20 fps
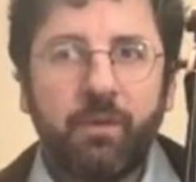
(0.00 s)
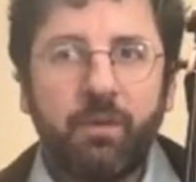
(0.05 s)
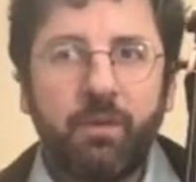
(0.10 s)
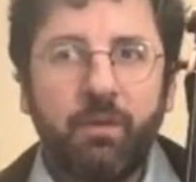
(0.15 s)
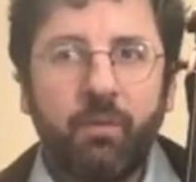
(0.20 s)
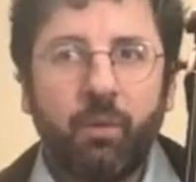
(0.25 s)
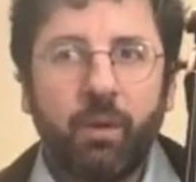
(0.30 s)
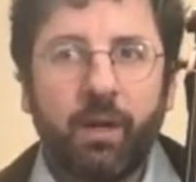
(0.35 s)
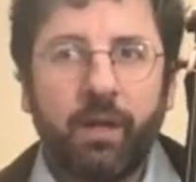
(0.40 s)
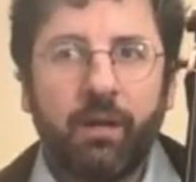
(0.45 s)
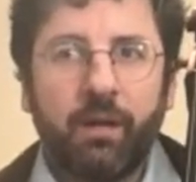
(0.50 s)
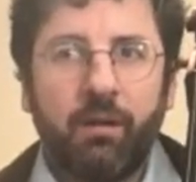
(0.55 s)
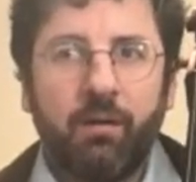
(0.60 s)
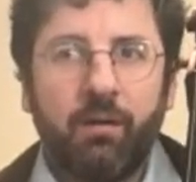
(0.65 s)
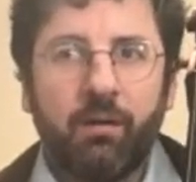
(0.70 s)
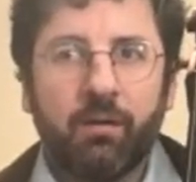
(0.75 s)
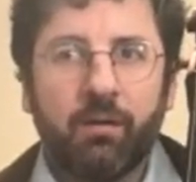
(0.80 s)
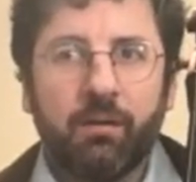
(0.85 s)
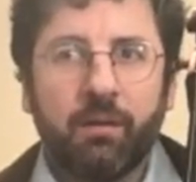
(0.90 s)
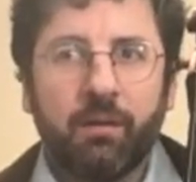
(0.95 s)
what I
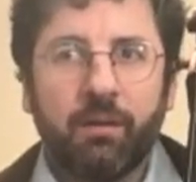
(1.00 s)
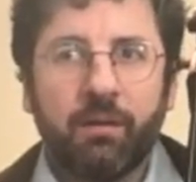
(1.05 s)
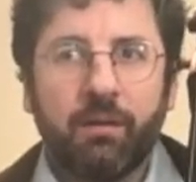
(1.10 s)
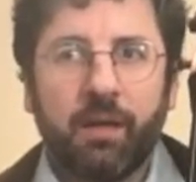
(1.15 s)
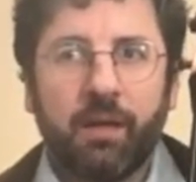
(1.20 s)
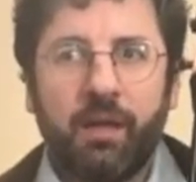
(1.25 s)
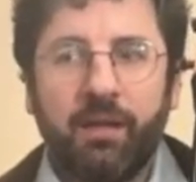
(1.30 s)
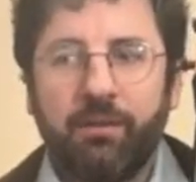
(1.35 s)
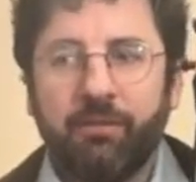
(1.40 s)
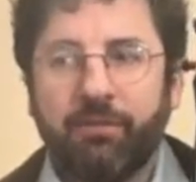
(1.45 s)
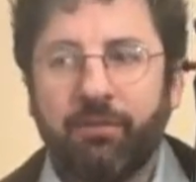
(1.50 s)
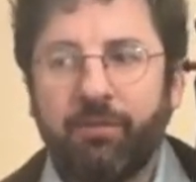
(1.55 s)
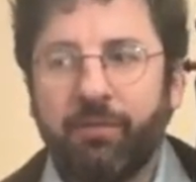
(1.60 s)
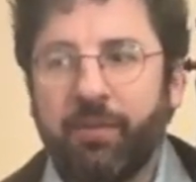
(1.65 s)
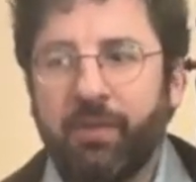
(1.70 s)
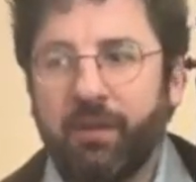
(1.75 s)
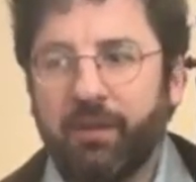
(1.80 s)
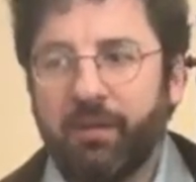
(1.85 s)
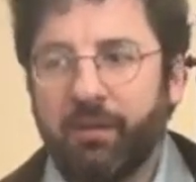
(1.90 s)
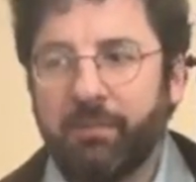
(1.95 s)
call kind of
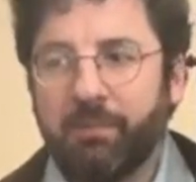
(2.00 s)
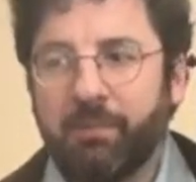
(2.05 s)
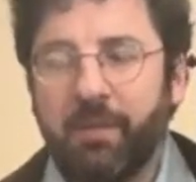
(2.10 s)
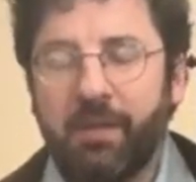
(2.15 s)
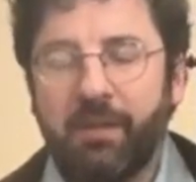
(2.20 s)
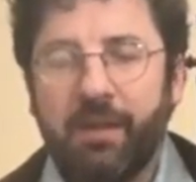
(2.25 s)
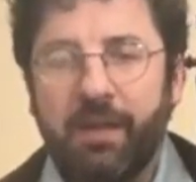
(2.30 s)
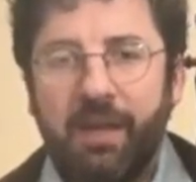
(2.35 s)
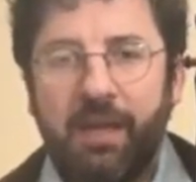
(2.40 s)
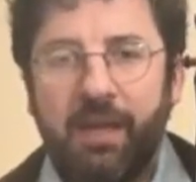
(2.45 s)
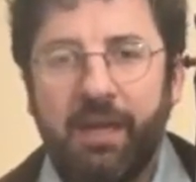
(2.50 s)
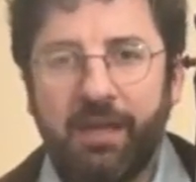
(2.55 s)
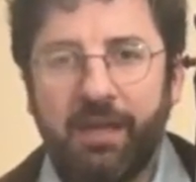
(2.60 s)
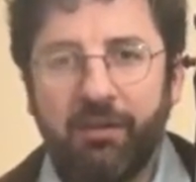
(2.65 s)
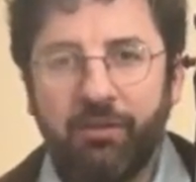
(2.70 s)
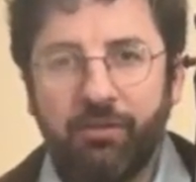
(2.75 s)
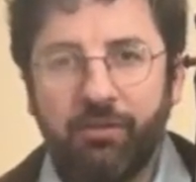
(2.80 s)
the hinge